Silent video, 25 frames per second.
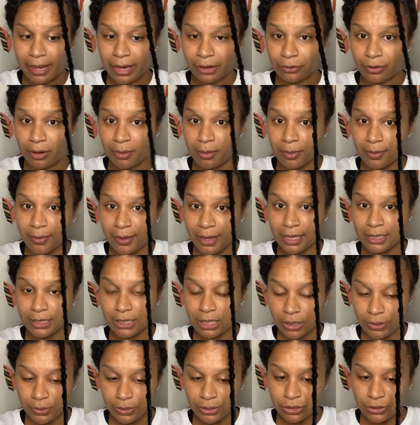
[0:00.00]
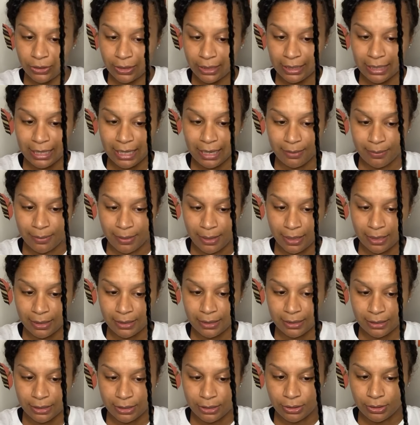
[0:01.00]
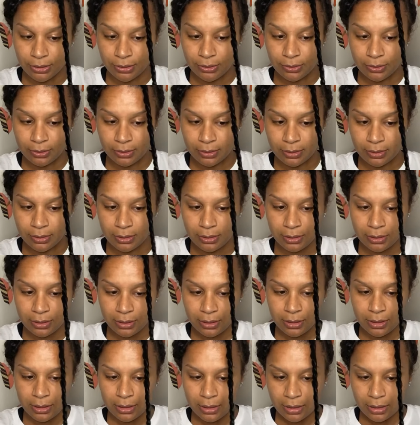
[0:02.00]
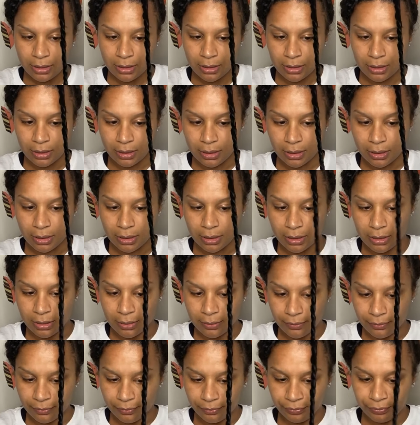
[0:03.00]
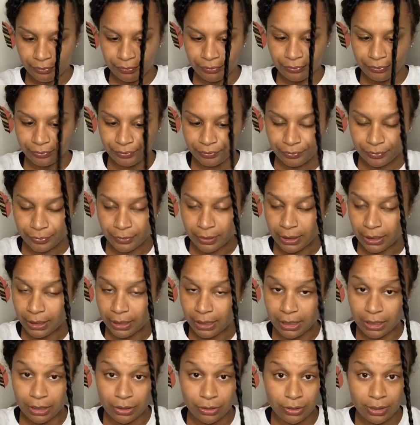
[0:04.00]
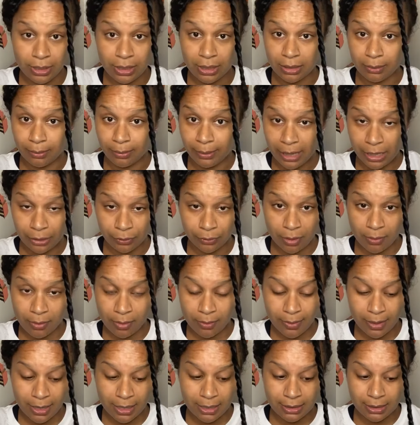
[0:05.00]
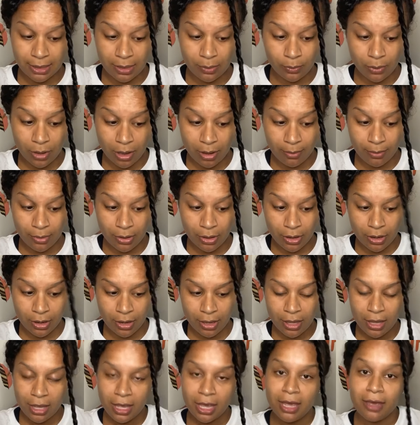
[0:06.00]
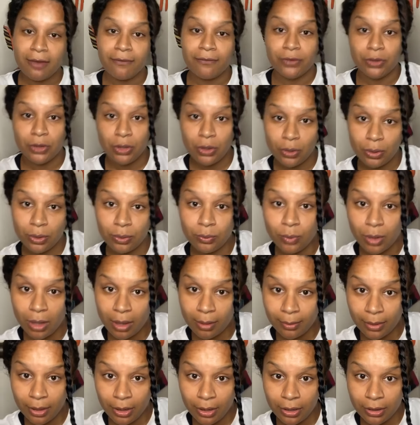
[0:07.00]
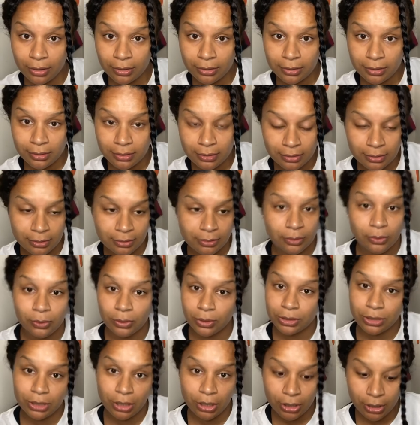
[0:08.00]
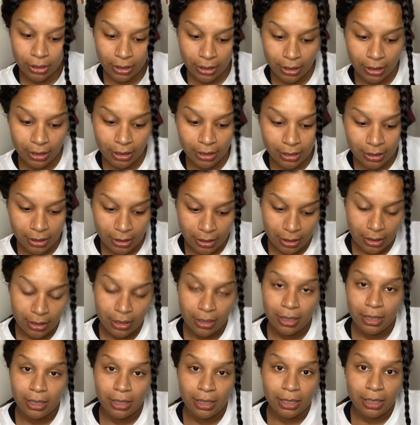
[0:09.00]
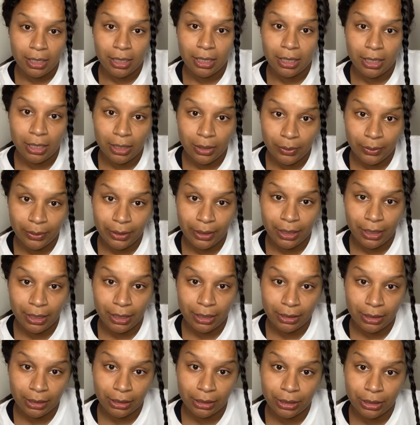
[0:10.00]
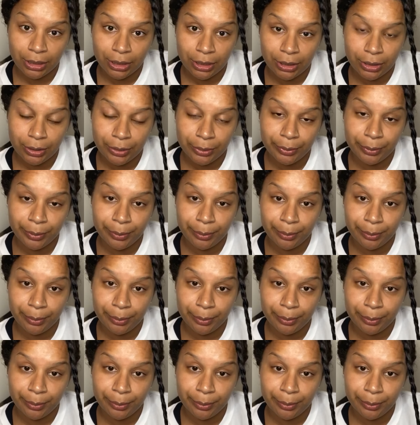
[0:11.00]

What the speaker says: rubber bands I always try to keep handy too. Again, you can get the black rubber bands at Walmart. If you go in Walmart or Target, go in the little